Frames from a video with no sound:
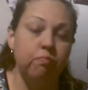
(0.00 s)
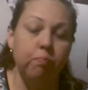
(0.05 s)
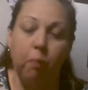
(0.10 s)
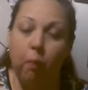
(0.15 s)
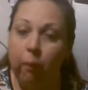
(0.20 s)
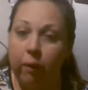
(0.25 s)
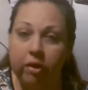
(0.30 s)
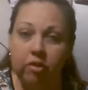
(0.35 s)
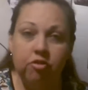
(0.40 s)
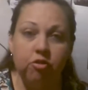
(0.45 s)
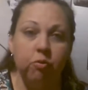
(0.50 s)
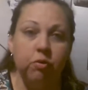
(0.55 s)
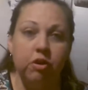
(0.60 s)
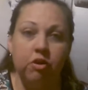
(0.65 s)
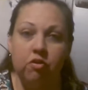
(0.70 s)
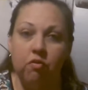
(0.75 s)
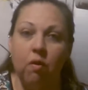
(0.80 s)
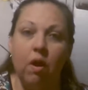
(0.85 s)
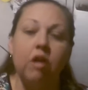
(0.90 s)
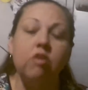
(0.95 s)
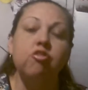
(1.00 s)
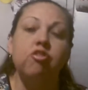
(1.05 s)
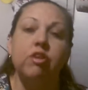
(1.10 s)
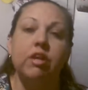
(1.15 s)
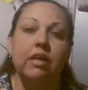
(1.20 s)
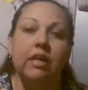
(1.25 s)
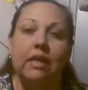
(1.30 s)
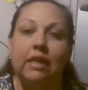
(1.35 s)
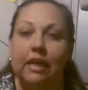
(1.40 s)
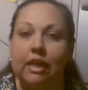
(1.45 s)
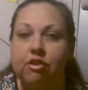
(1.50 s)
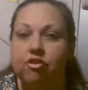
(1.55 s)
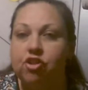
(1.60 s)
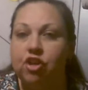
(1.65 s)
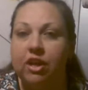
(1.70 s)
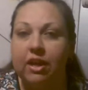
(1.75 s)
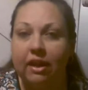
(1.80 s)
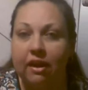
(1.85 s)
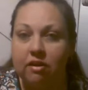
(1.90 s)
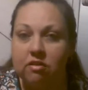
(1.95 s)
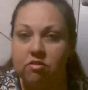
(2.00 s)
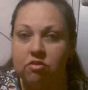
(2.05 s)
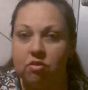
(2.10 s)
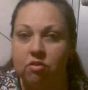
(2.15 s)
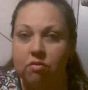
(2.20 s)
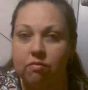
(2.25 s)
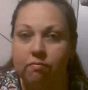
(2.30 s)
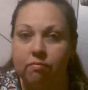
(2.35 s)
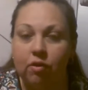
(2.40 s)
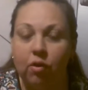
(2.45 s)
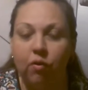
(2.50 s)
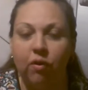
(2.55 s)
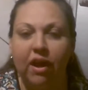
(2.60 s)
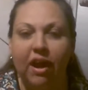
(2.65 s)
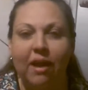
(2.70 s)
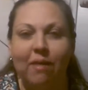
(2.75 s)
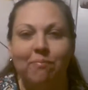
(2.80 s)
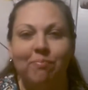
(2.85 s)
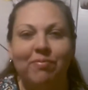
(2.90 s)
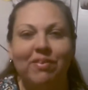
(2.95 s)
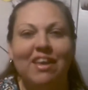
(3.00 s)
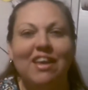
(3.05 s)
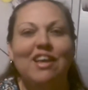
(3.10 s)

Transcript: point you in a direction that can get you an answer, okay?